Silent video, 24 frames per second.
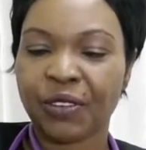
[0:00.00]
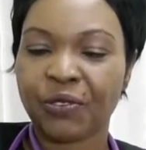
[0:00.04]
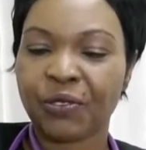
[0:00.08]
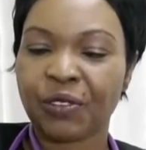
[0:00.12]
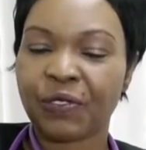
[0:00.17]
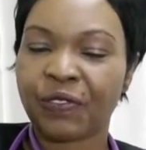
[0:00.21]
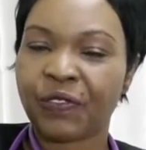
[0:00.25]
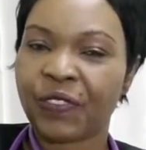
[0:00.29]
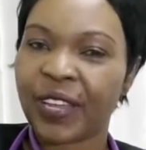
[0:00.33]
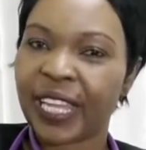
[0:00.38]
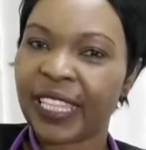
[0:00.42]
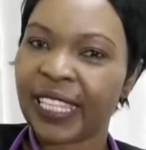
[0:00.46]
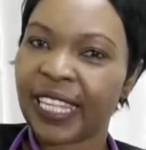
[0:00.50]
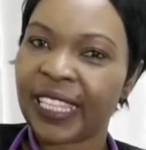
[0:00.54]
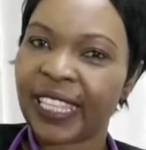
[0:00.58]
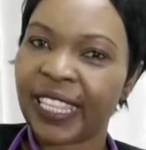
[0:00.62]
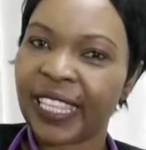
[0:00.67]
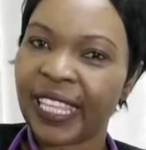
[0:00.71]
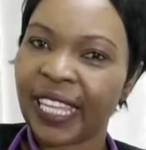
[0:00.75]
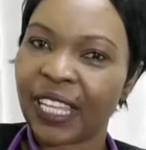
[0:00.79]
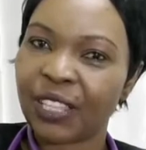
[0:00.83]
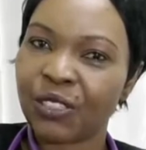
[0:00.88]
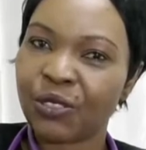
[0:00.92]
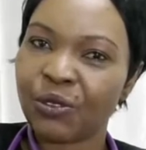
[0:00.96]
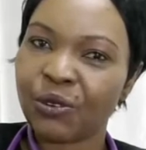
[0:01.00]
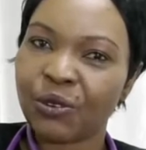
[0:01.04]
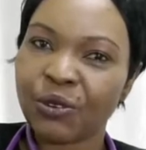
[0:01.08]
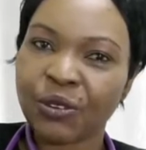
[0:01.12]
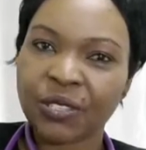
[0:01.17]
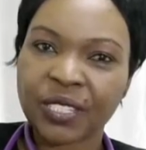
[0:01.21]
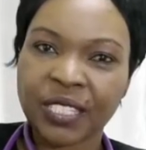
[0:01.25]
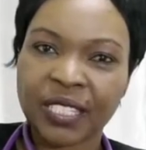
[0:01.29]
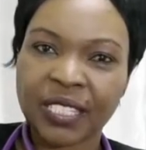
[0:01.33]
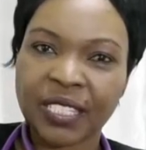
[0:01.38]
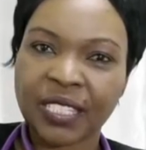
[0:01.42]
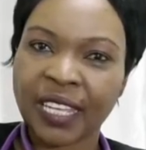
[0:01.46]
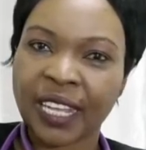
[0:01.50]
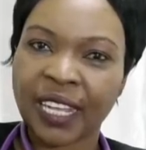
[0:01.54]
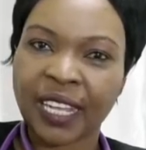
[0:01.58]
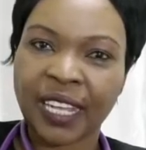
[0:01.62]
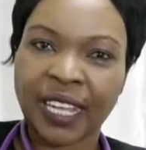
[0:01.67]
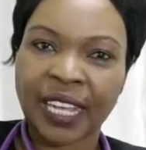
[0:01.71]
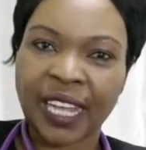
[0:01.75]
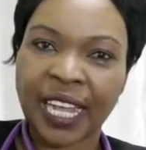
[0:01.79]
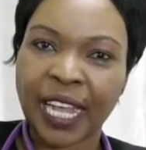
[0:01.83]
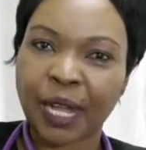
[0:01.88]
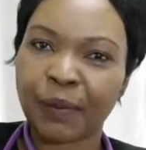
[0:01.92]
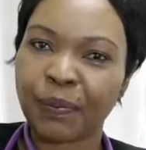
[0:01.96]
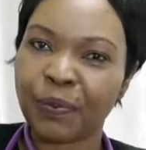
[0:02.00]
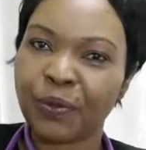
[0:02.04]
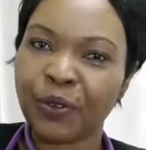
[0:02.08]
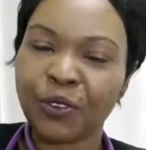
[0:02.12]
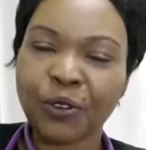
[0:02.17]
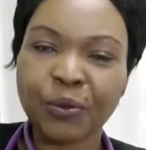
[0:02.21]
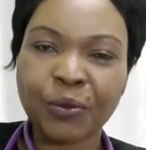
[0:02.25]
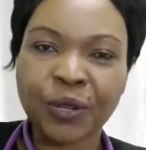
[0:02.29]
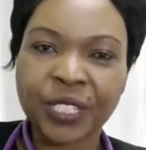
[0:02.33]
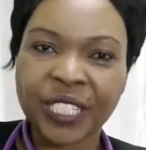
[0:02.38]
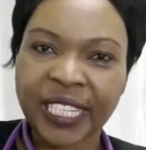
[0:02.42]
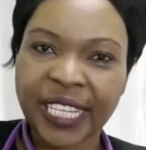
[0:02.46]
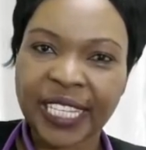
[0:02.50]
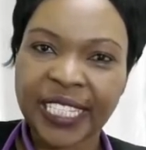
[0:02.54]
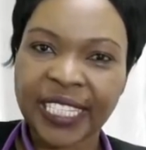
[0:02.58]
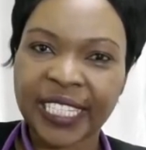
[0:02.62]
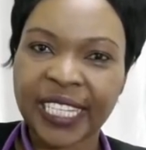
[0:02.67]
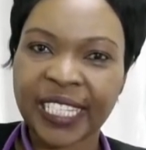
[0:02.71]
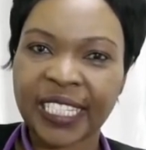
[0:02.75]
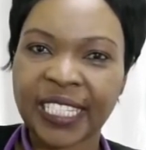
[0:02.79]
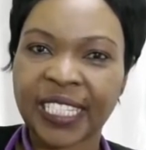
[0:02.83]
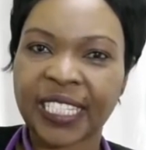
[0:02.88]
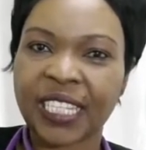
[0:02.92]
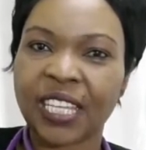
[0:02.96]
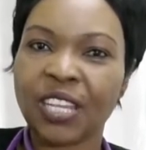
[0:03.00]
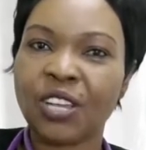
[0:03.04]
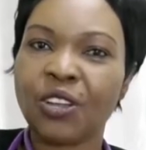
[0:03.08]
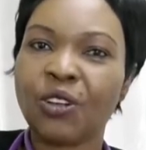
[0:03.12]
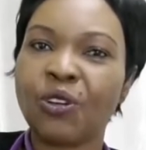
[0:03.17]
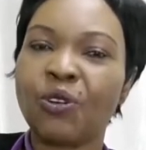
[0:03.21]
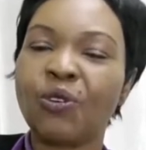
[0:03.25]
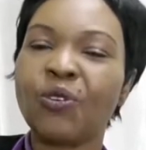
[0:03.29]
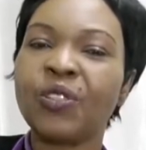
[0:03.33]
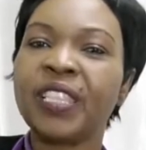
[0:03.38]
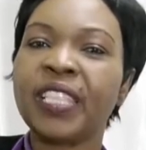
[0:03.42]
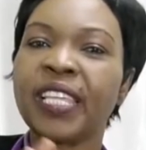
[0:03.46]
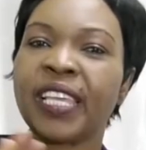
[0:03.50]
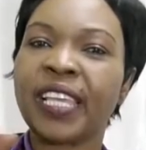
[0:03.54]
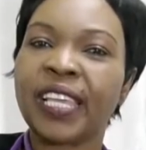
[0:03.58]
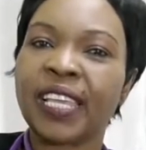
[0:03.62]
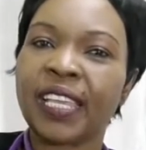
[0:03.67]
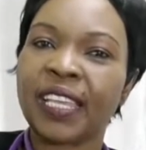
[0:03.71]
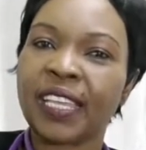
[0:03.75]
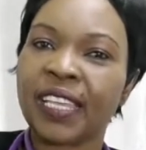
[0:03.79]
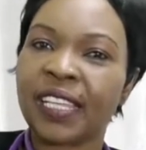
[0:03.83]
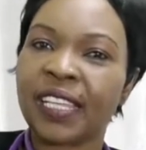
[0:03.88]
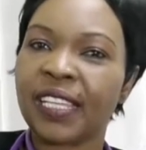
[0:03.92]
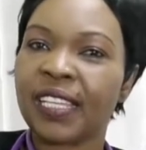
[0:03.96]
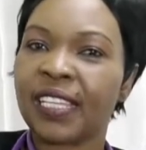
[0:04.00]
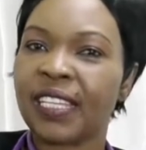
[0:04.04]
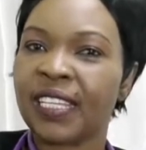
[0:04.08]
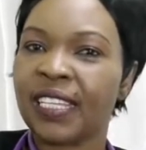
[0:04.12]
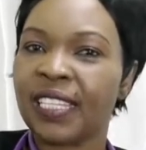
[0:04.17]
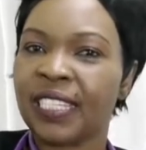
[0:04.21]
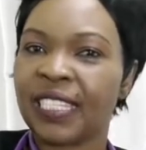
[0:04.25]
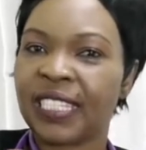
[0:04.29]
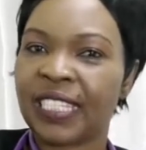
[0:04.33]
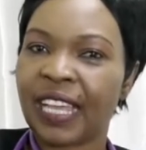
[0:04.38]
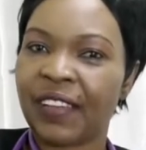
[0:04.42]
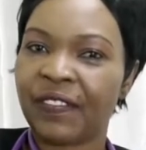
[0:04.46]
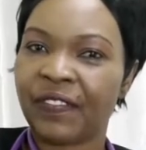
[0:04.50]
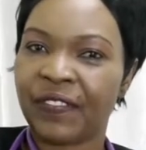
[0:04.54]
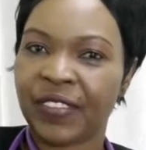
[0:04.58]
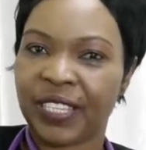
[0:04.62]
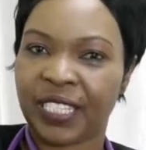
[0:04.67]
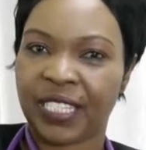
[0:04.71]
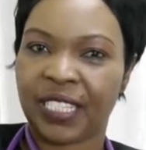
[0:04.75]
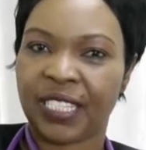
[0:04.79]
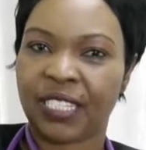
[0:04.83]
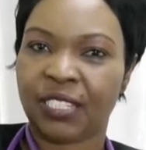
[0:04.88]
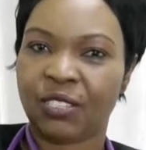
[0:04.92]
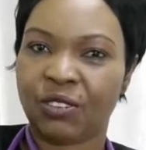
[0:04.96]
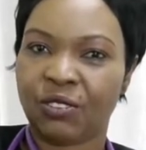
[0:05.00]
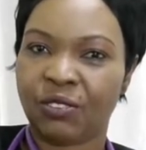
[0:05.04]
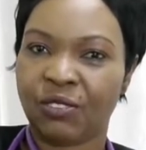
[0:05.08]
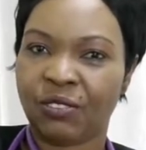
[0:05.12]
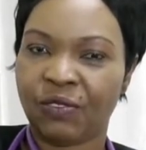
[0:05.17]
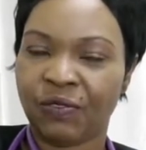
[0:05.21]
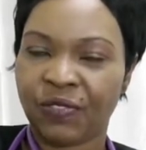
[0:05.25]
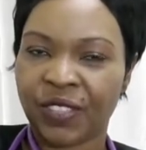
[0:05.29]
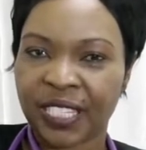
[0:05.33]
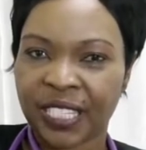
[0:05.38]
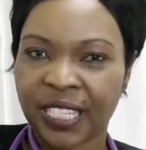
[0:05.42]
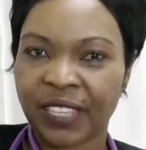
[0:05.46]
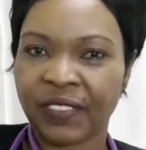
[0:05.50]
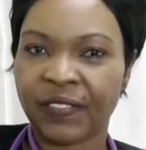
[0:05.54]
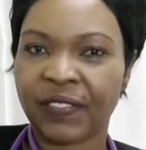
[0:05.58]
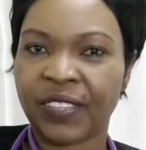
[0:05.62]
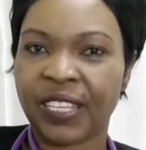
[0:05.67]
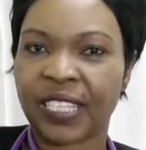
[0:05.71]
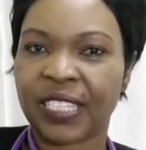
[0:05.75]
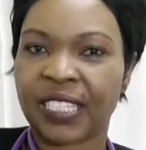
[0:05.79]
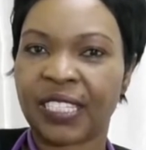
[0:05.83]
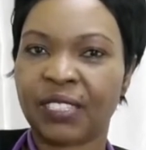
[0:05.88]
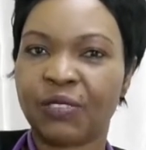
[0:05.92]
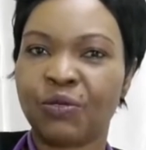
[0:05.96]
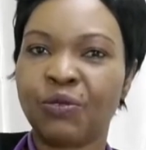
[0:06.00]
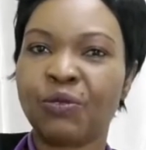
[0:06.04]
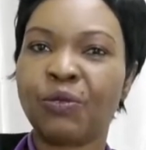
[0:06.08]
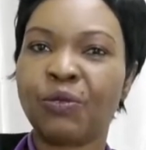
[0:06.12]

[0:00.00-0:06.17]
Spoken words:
we find that there are those abnormal changes on the surface of the cervix. We'll